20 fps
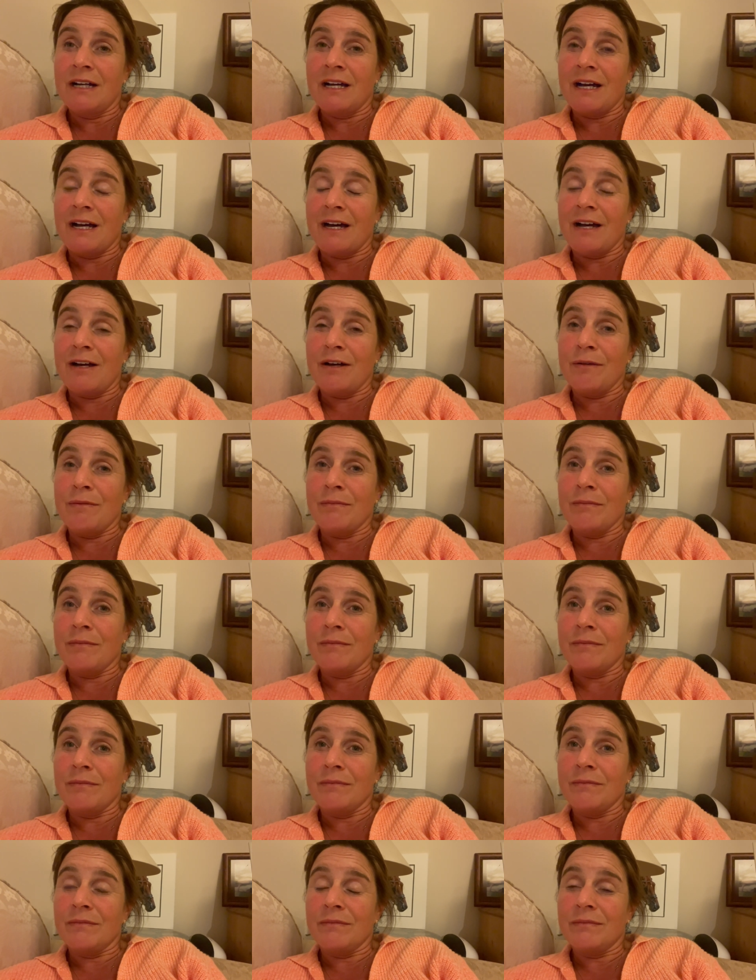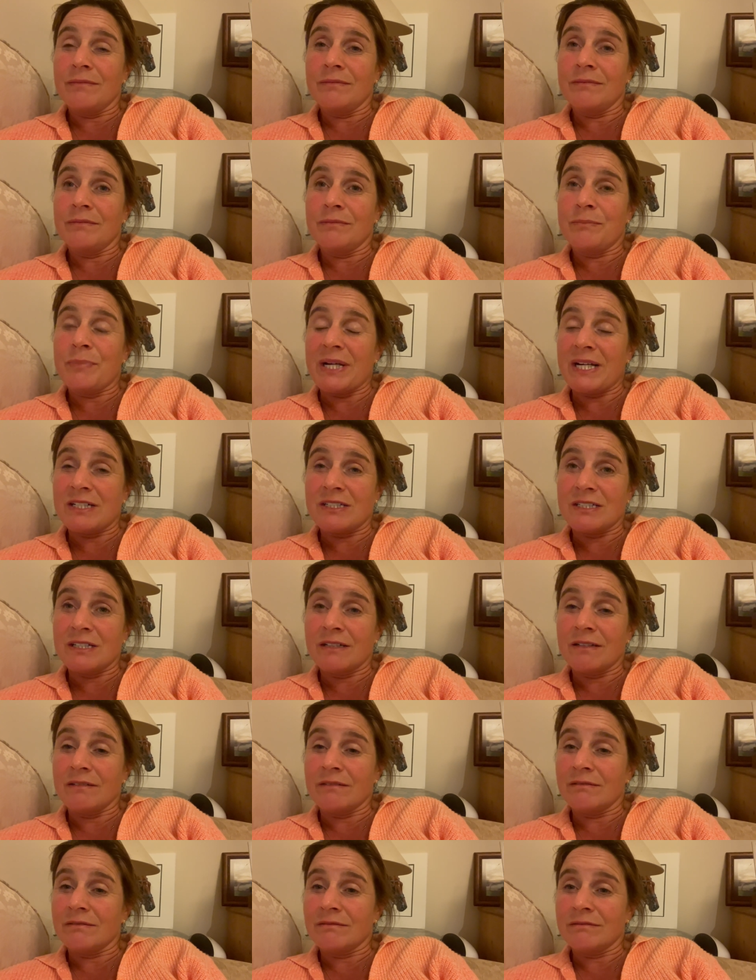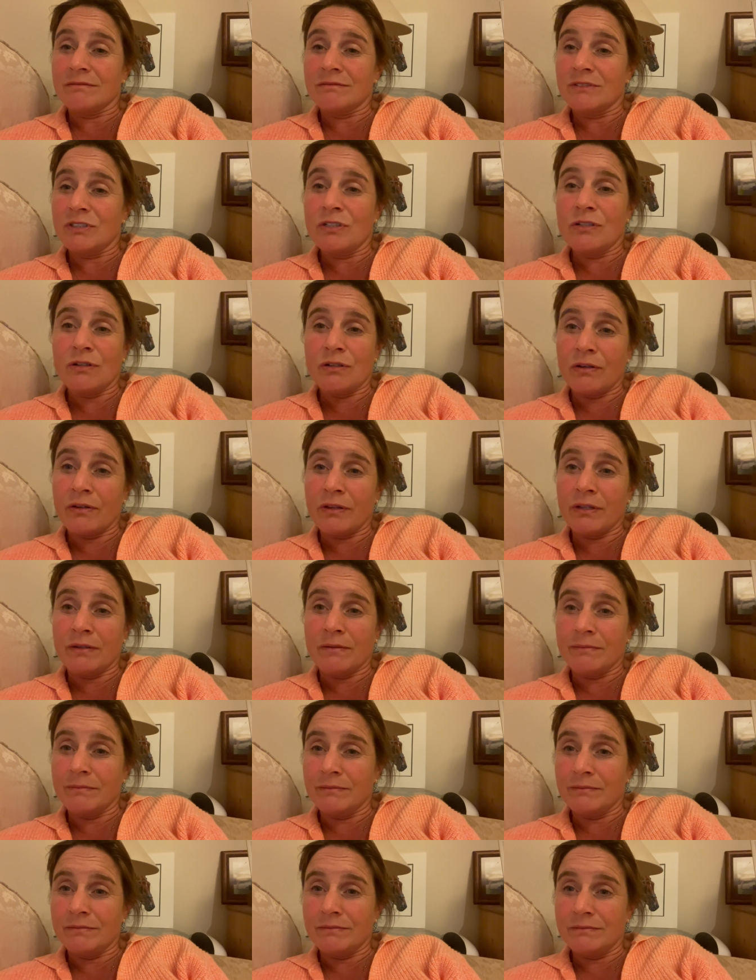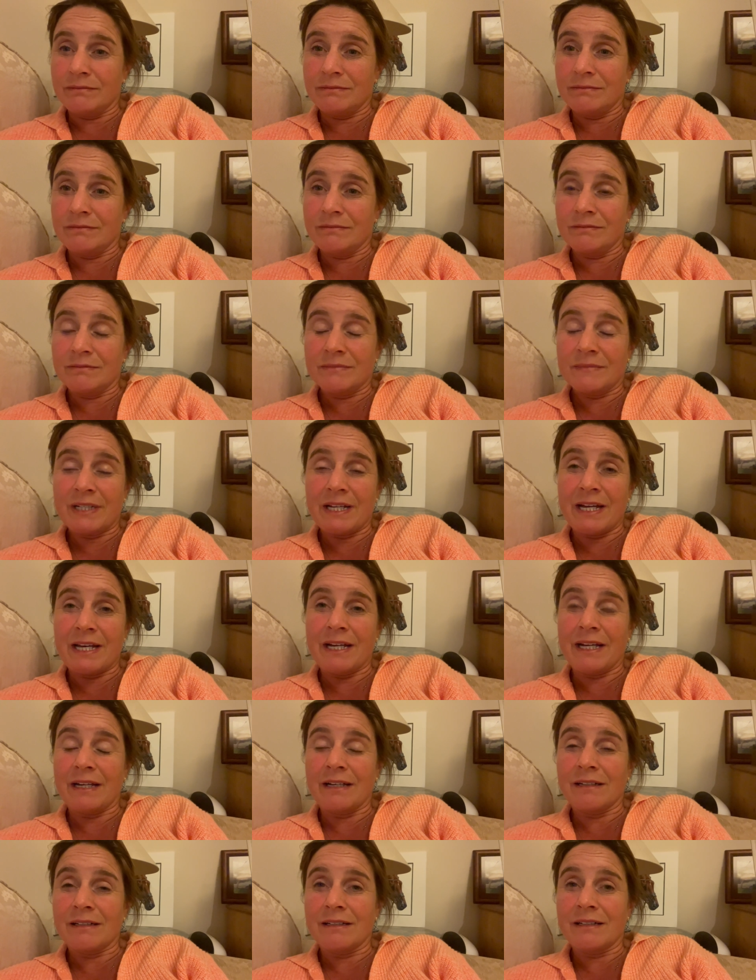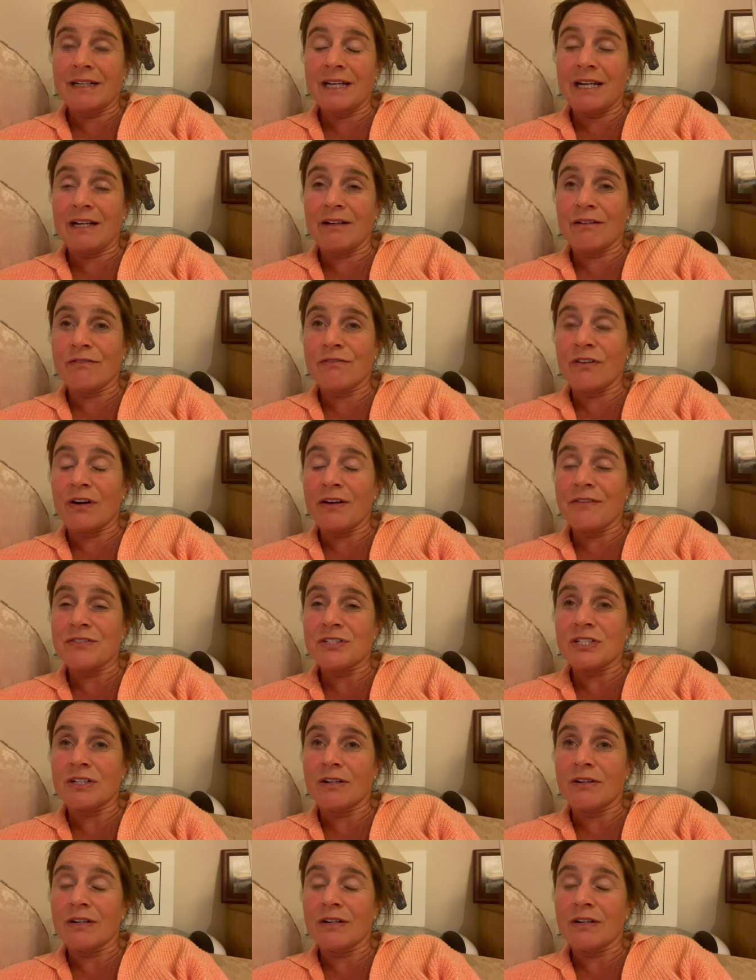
Bicton, good on them, getting a five-star